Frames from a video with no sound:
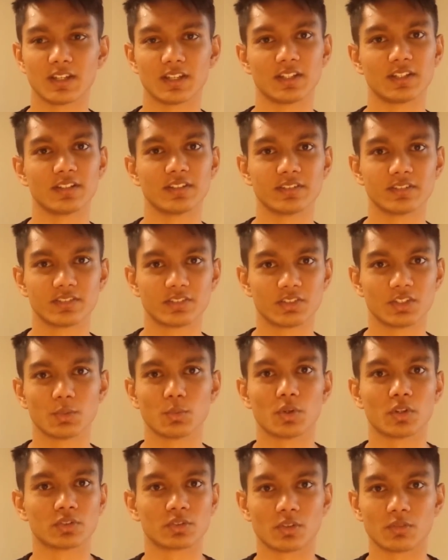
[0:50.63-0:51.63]
and see
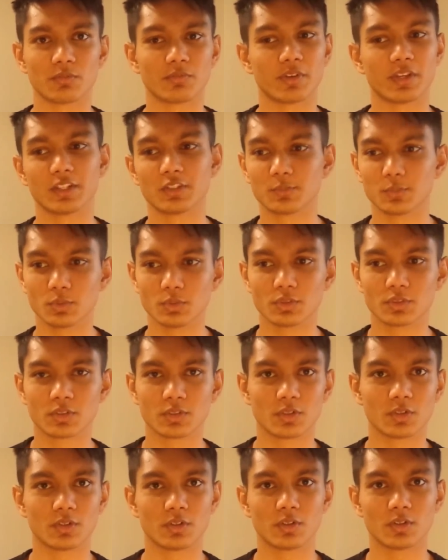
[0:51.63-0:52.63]
what's on Facebook
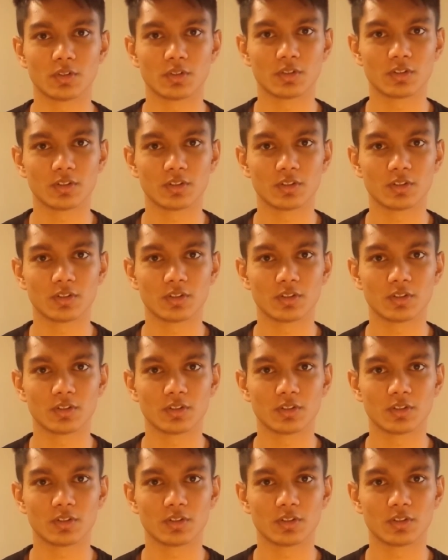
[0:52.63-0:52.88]
or